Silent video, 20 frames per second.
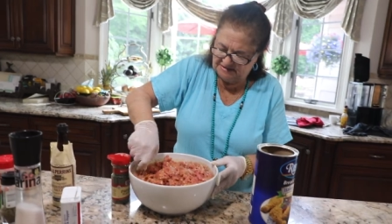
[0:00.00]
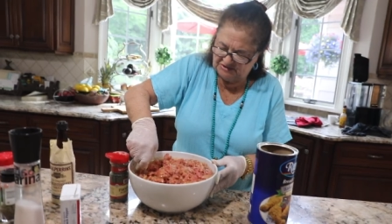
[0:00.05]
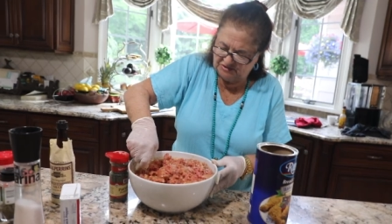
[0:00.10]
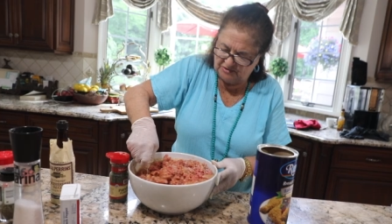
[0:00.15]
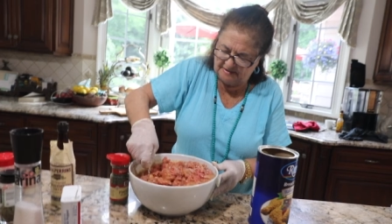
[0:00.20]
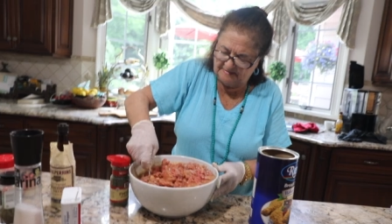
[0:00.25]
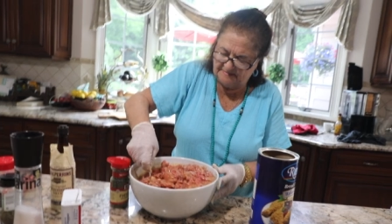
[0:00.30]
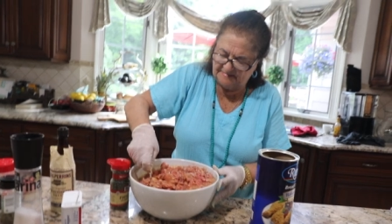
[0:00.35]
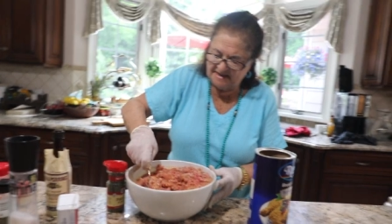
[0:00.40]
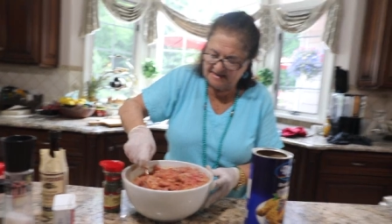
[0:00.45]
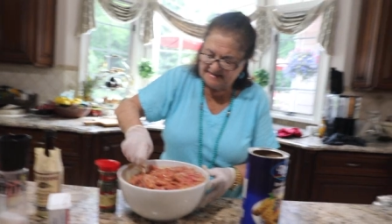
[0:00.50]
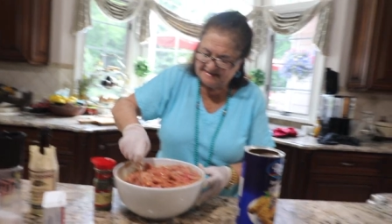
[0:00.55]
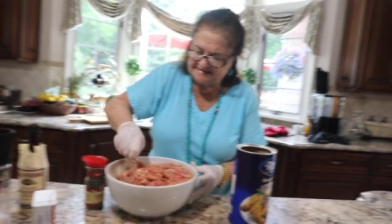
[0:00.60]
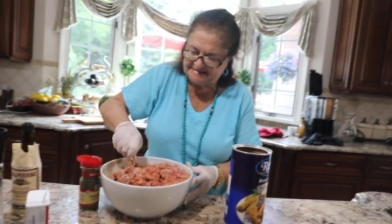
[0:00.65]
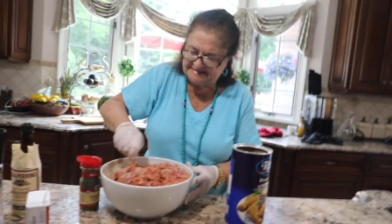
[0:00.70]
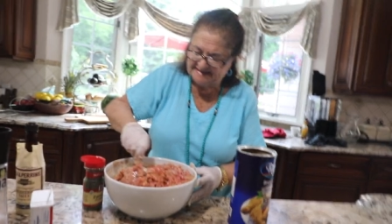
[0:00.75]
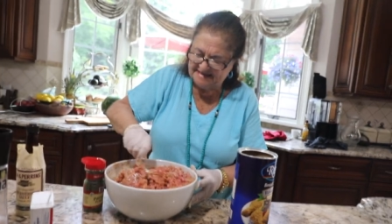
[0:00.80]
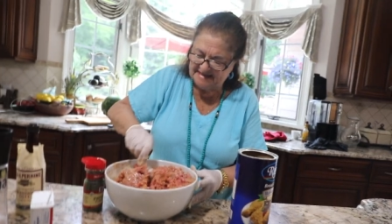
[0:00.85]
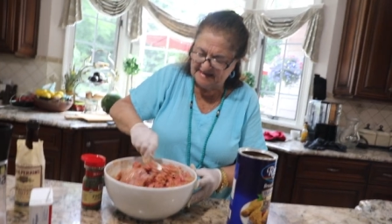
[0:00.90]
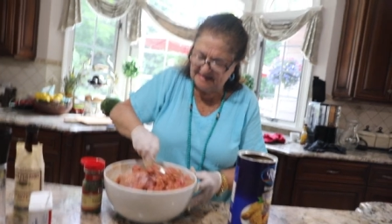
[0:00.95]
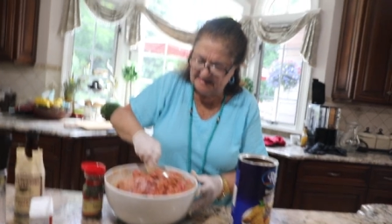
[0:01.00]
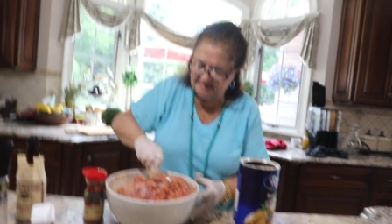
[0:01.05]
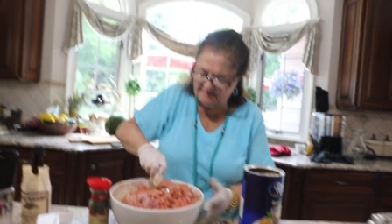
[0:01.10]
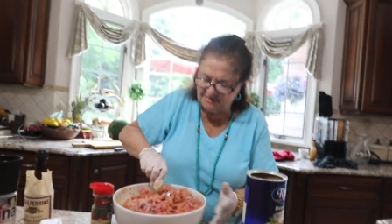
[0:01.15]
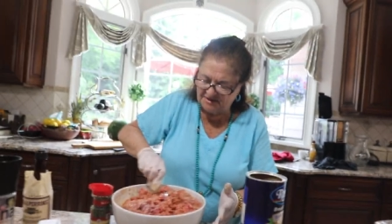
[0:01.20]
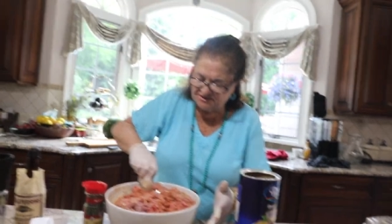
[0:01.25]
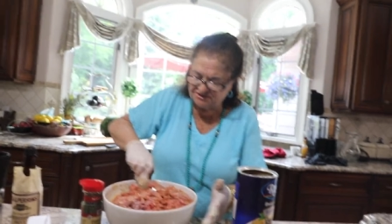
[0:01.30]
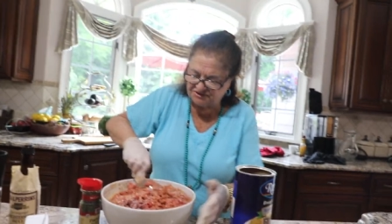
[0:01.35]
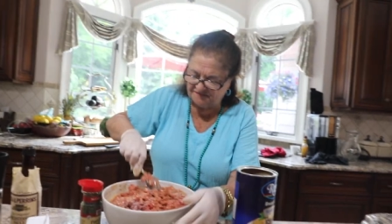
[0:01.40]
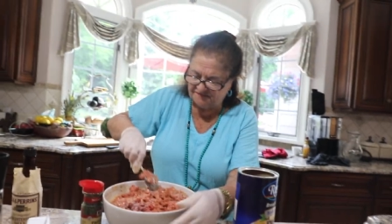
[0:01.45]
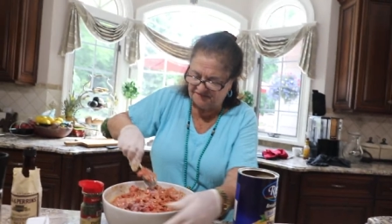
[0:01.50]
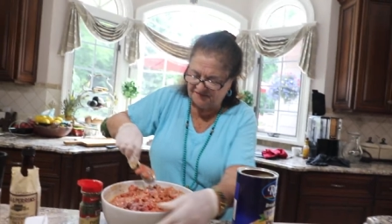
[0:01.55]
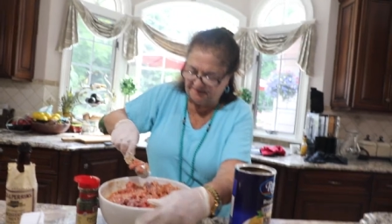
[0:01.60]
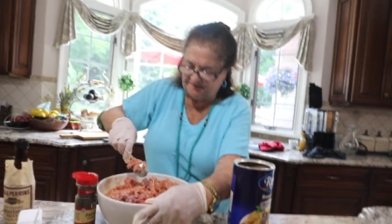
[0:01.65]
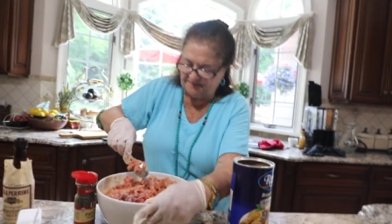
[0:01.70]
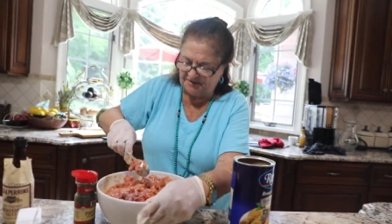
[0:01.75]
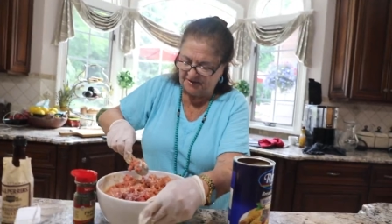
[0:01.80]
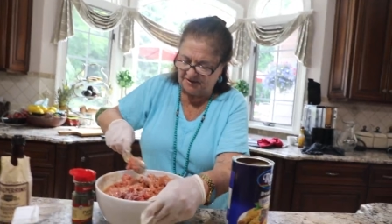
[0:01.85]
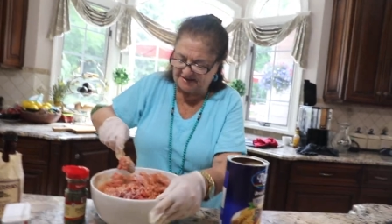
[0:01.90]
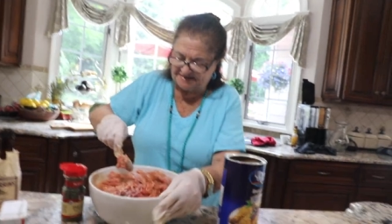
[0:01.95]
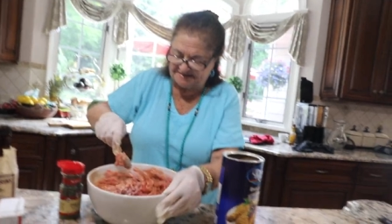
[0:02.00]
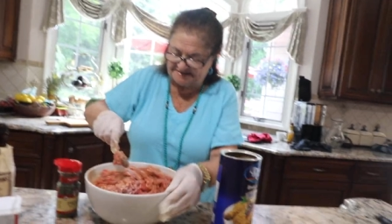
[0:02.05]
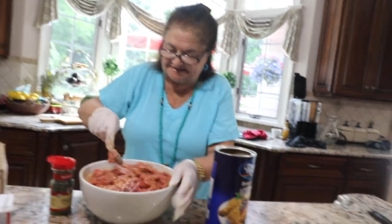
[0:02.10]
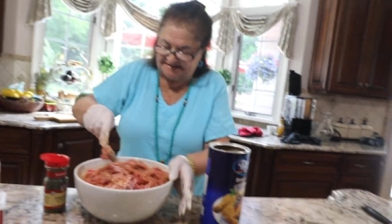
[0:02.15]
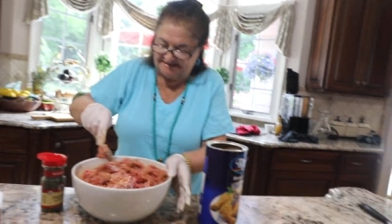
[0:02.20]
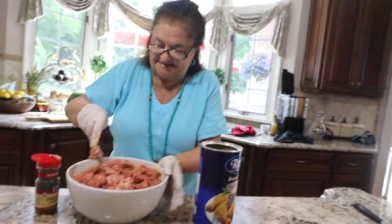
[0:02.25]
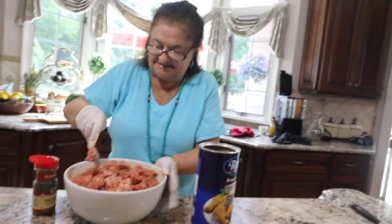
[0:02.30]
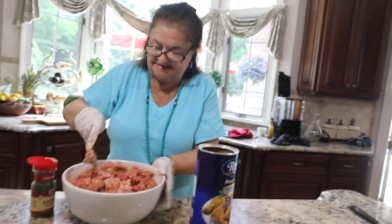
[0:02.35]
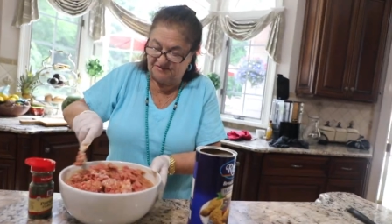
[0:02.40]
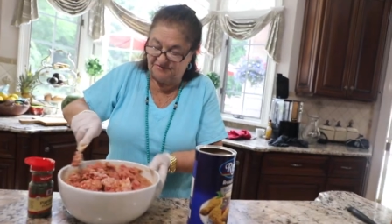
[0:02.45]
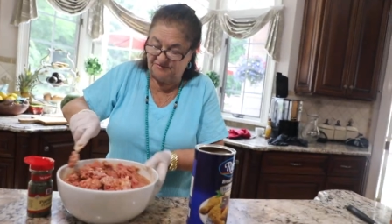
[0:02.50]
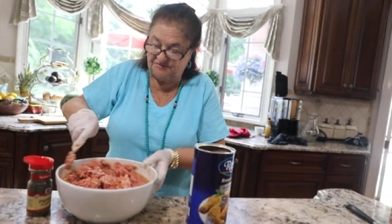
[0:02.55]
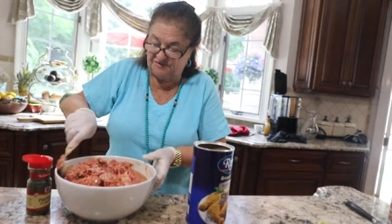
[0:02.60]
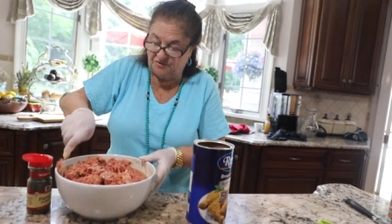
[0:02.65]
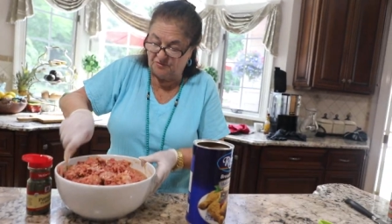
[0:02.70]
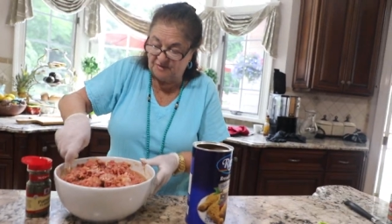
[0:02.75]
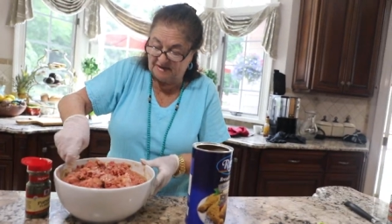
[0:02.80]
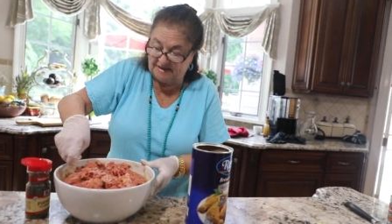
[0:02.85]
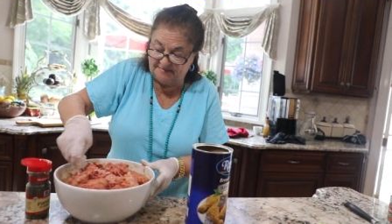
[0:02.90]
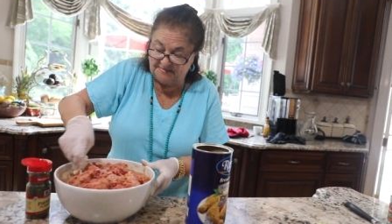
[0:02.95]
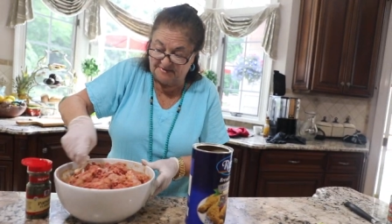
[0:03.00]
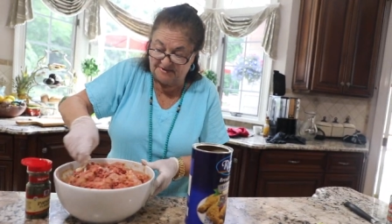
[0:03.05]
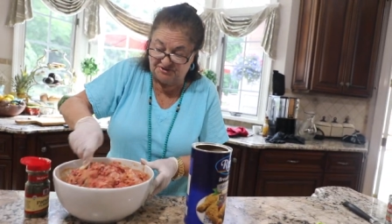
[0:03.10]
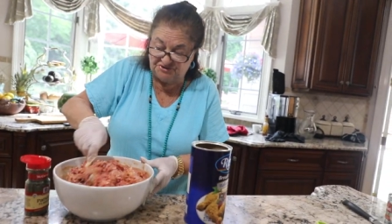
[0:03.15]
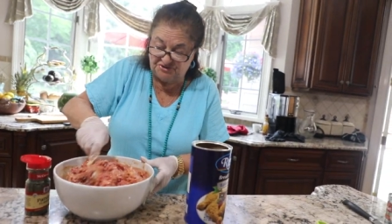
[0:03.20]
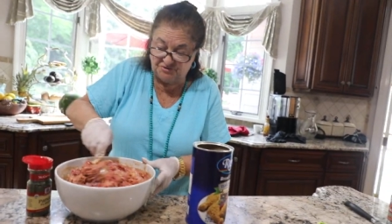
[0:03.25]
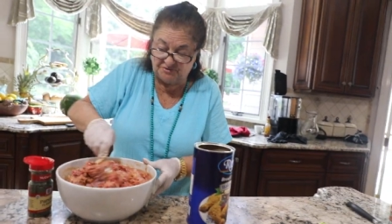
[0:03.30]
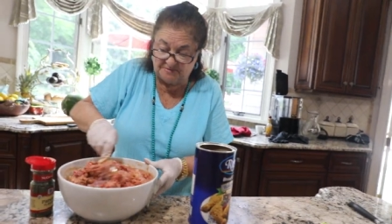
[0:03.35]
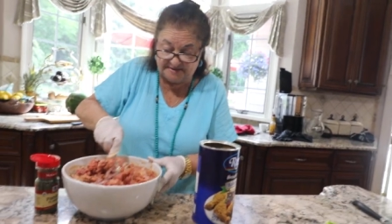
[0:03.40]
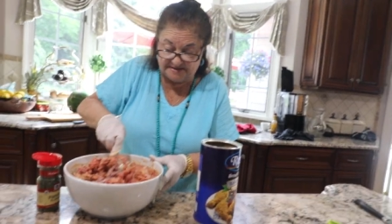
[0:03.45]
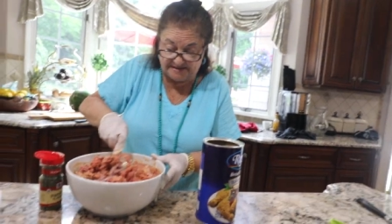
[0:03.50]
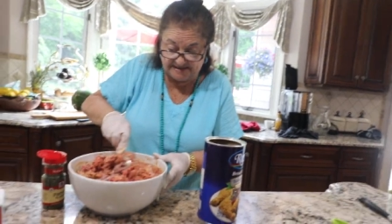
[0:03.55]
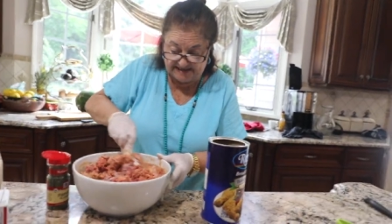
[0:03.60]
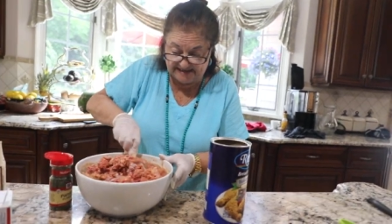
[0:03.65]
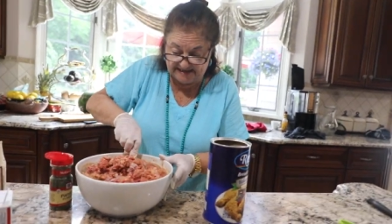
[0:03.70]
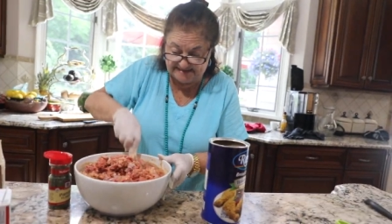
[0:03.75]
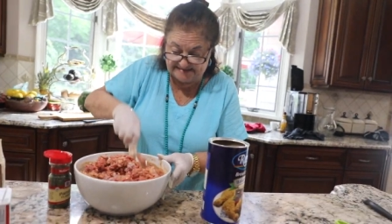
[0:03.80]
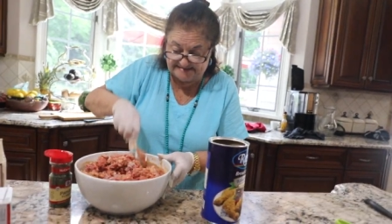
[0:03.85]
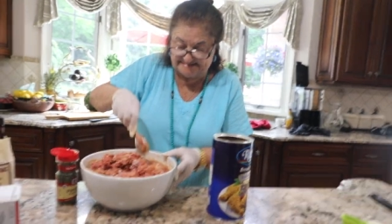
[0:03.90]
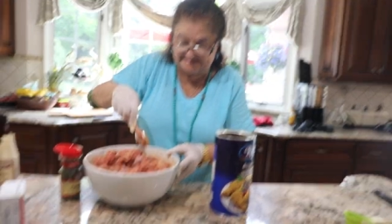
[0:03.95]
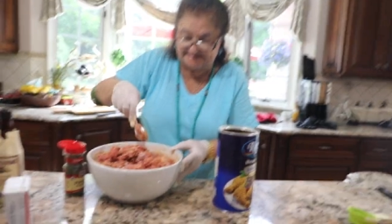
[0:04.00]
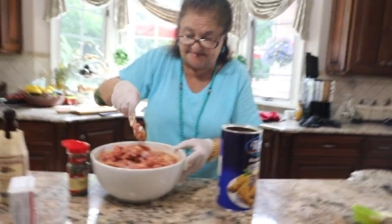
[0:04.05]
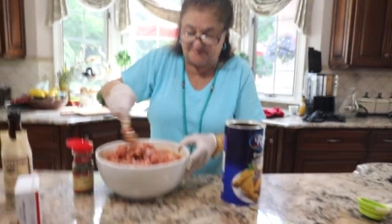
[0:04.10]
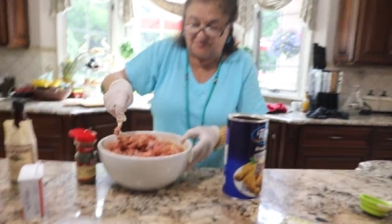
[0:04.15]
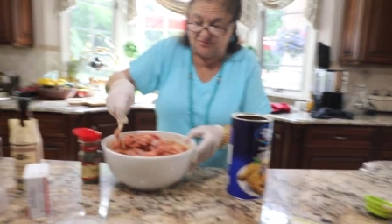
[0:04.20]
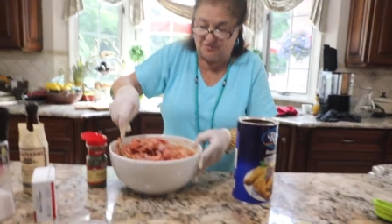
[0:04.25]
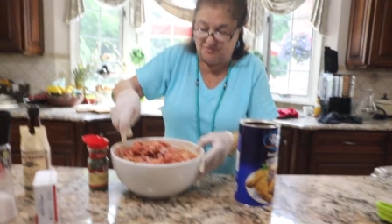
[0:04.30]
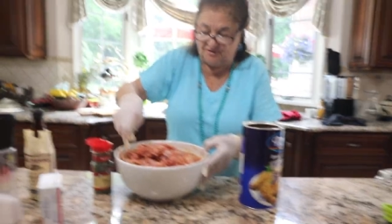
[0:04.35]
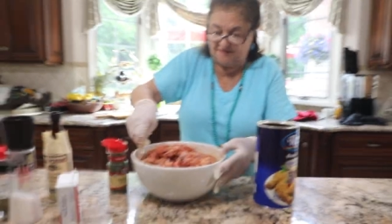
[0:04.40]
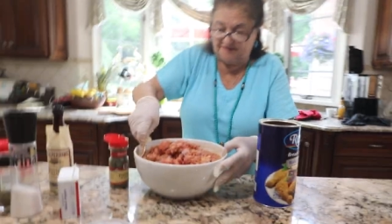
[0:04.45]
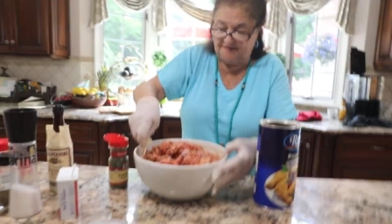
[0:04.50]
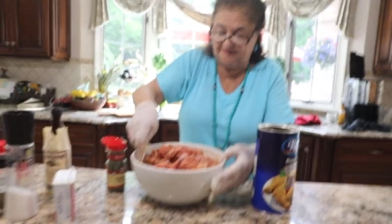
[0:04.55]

So I'm not seeing much of the parsley, so you know what I'm going to do. I'm going to add some more.